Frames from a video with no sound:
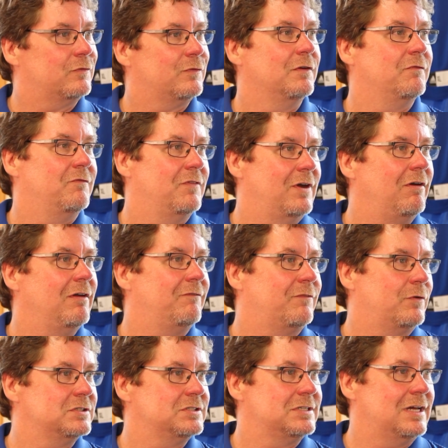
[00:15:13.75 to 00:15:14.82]
for the very
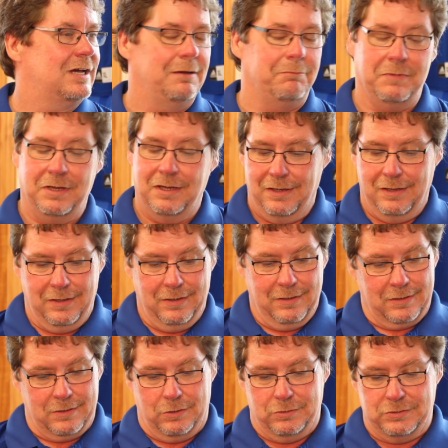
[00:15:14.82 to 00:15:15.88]
first time.
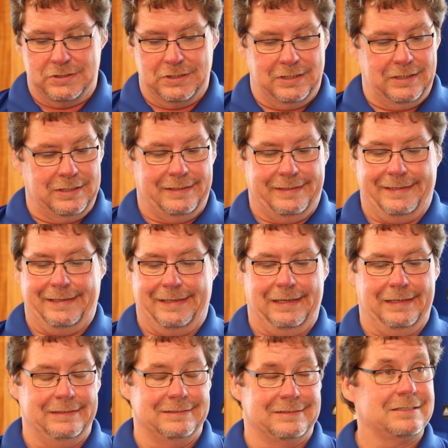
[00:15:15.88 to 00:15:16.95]
Coach,
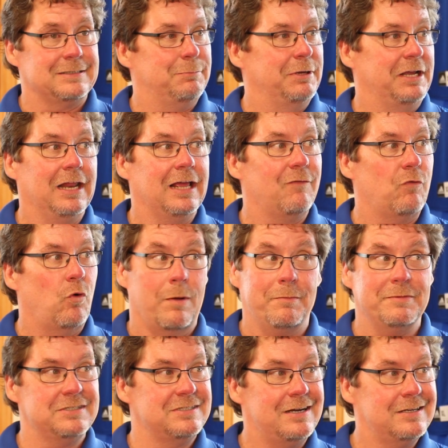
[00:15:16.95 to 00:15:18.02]
is this the beginning of a
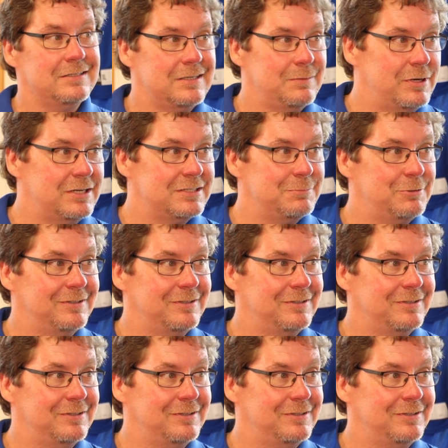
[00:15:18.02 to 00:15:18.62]
women's dynasty possible?